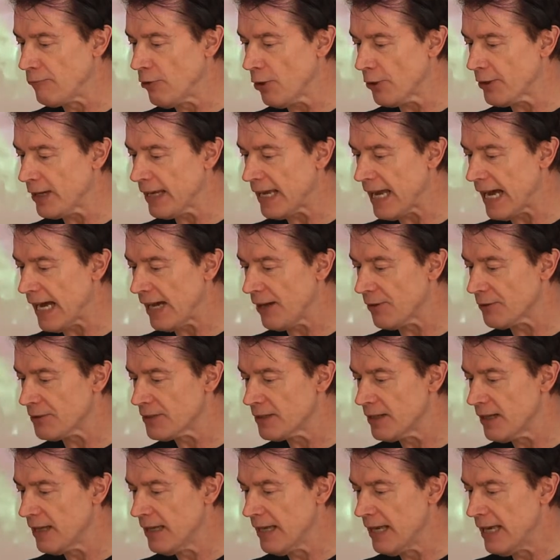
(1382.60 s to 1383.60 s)
Rocky out.
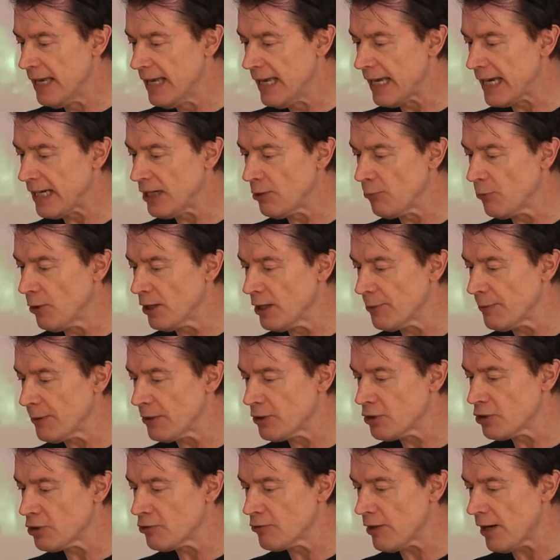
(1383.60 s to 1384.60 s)
He kind of wanted to be
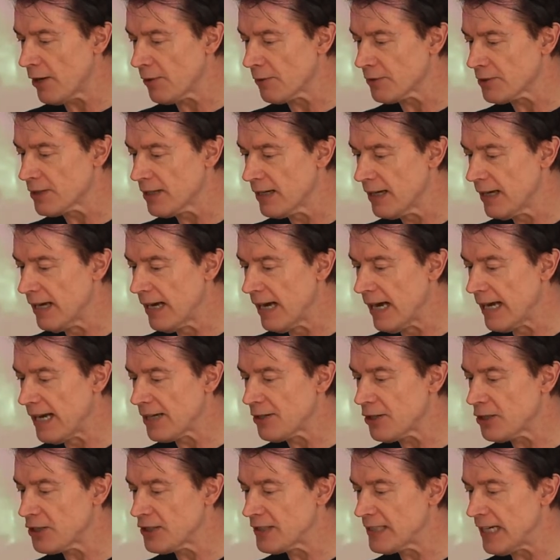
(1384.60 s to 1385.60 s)
stroked. I
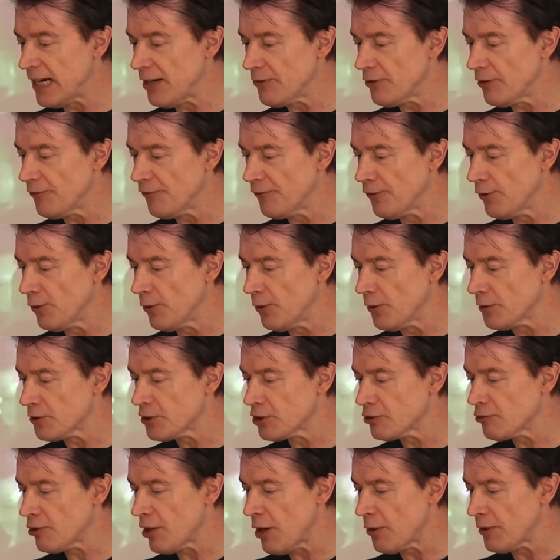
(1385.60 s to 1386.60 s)
just sat on the floor,
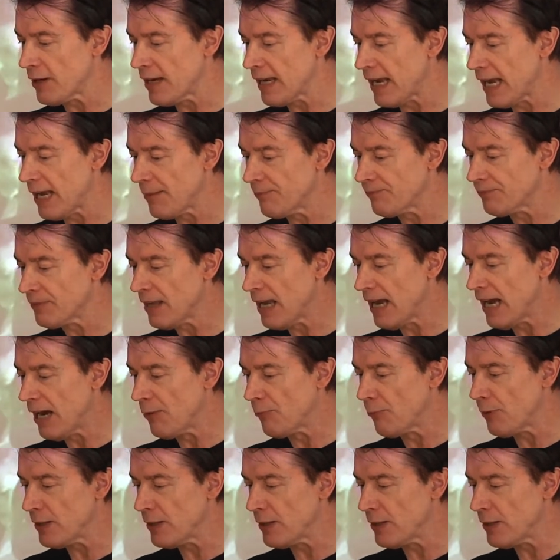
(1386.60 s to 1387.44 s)
stroking him and